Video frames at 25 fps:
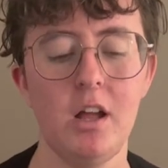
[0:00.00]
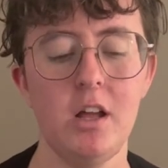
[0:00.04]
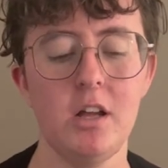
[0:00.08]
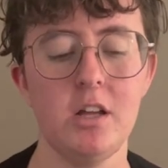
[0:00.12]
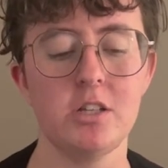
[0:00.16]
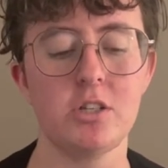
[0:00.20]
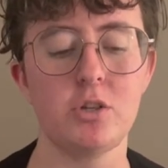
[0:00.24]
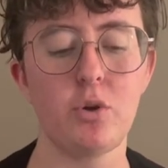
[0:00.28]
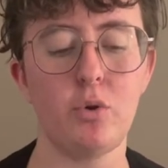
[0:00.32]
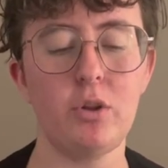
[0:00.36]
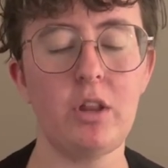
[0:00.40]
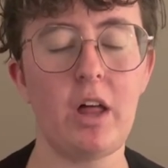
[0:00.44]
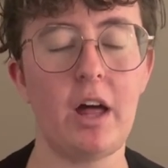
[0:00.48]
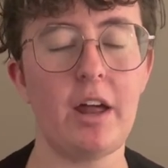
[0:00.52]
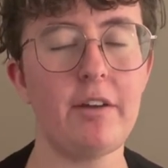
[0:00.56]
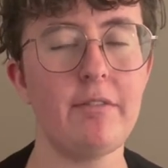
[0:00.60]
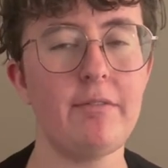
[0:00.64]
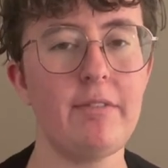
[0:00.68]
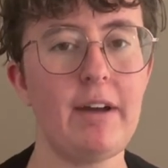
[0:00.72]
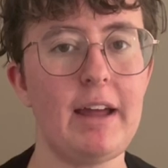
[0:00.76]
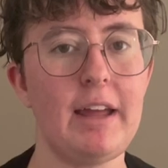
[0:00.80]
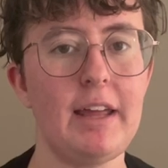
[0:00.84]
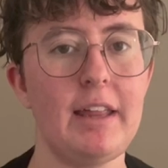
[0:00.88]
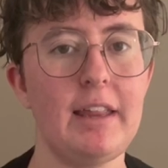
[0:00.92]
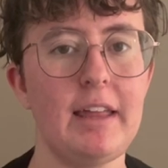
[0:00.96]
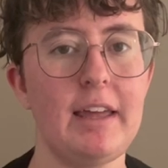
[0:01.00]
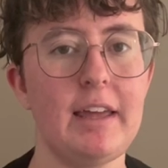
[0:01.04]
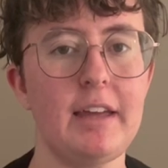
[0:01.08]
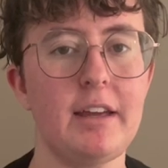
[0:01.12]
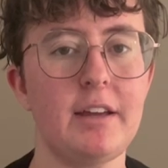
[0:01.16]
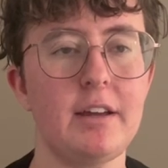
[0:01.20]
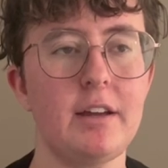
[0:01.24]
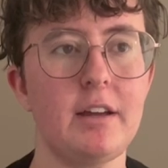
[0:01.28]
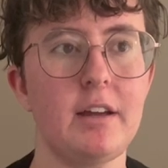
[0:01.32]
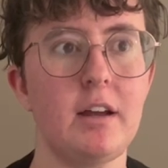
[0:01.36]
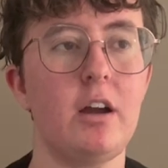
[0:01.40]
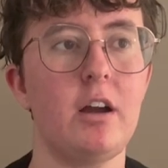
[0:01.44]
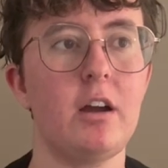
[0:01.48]
So a lot of my
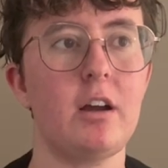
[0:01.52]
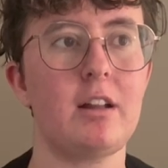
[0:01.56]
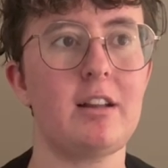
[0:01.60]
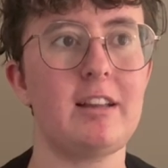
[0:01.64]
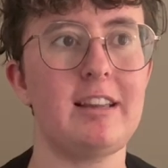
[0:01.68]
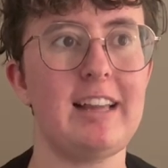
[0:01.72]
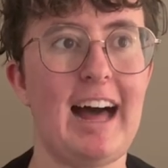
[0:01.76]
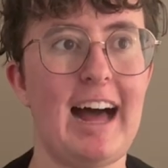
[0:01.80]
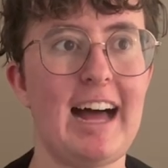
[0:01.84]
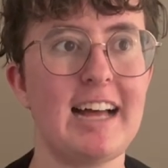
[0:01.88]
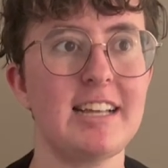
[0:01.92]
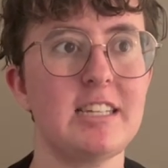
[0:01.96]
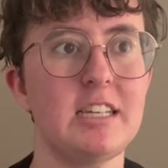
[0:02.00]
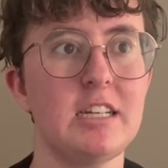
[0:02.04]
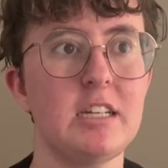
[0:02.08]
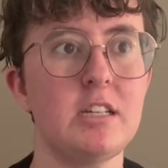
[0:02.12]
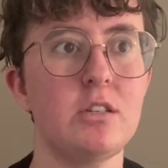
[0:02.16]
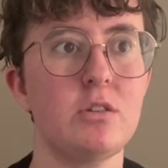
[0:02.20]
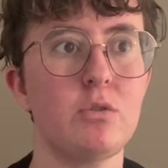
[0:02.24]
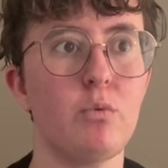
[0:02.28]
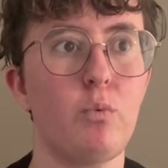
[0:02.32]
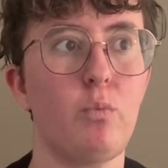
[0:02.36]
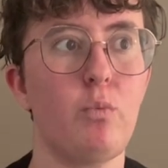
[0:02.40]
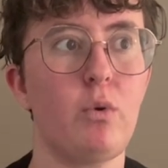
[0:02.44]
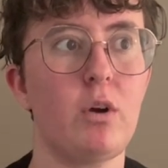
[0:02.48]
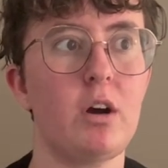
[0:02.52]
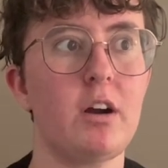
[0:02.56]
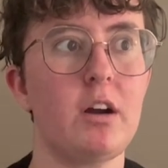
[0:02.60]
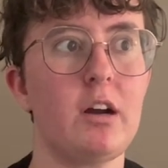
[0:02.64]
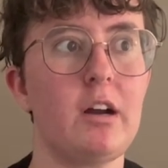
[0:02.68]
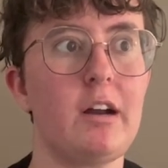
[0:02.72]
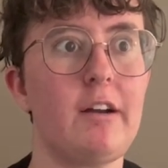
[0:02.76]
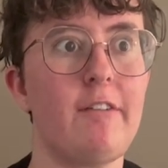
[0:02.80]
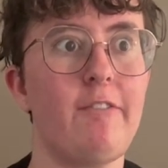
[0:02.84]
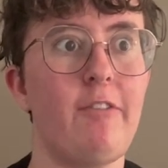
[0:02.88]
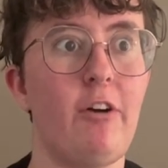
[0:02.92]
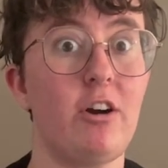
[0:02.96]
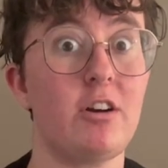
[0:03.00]
classes
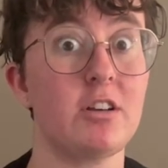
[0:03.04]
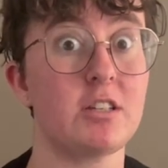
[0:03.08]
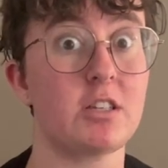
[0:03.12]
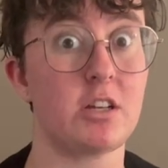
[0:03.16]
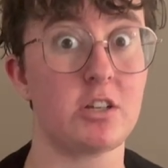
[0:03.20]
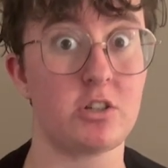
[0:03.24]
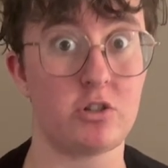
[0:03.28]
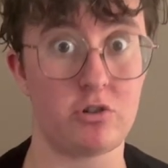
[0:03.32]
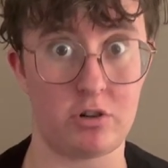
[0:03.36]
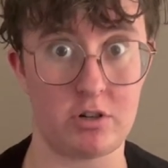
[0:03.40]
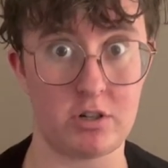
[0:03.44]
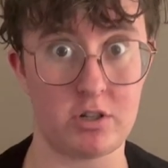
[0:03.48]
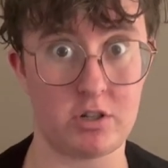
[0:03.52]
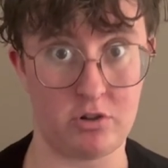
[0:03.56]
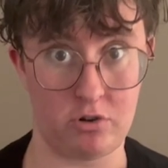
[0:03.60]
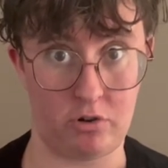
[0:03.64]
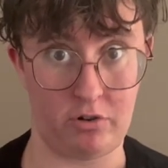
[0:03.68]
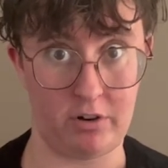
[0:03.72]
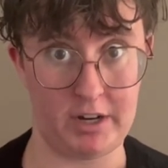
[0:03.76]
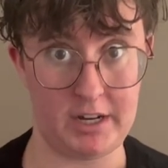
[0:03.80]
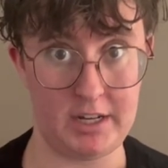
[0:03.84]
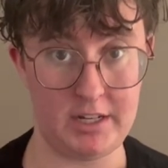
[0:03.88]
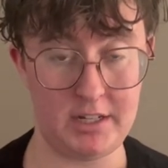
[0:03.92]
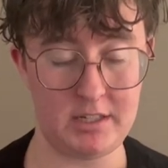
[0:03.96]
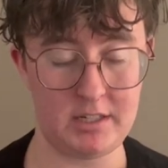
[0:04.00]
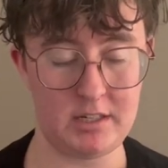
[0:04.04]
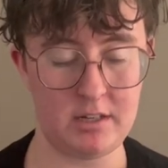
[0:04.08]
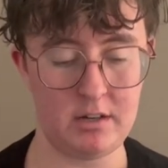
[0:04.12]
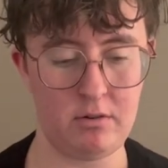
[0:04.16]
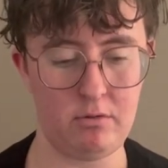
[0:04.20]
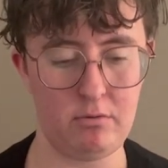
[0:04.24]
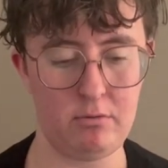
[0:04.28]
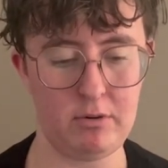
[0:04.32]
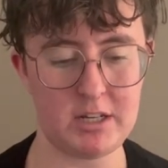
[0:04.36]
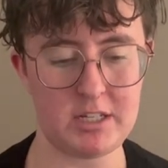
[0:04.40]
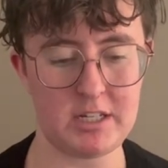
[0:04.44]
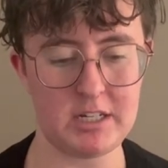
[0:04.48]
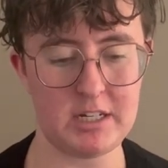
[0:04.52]
were focused on short stories,
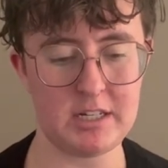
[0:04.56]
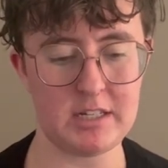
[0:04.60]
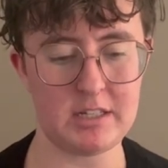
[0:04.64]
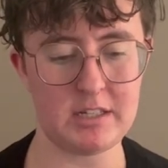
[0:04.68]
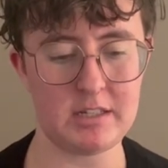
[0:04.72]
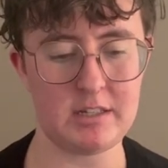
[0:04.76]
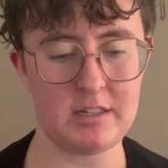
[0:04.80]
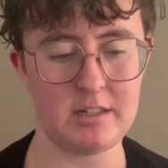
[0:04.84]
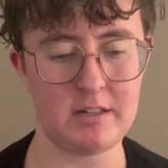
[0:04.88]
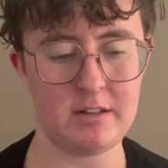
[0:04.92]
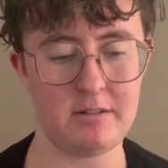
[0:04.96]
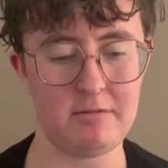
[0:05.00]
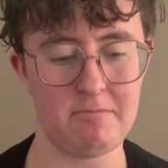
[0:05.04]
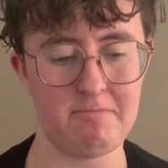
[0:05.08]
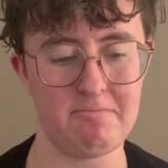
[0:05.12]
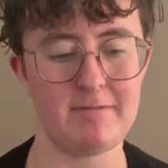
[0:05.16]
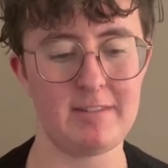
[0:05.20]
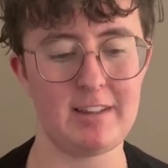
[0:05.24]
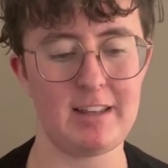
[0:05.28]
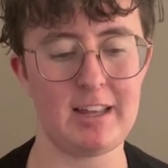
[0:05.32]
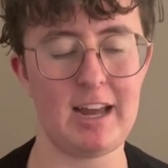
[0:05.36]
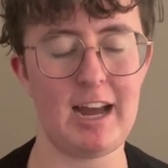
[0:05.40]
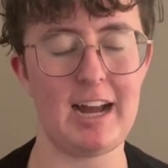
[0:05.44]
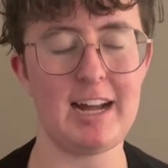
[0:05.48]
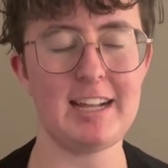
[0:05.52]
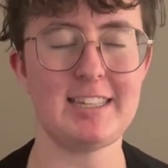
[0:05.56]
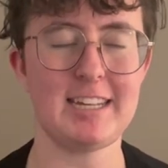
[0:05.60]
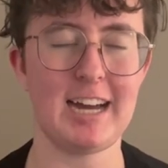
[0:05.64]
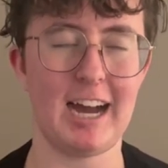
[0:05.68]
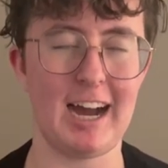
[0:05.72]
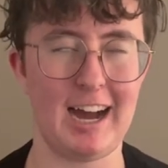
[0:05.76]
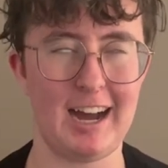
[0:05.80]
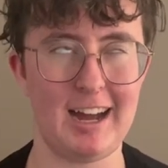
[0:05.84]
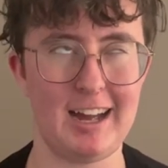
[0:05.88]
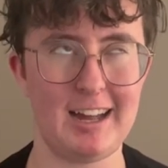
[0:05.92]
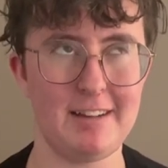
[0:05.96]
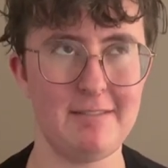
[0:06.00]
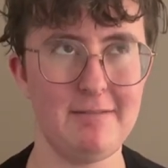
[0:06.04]
which is a
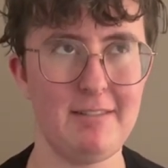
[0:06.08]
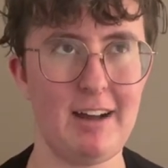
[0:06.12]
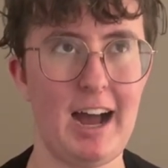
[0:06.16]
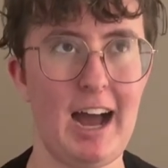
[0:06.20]
time.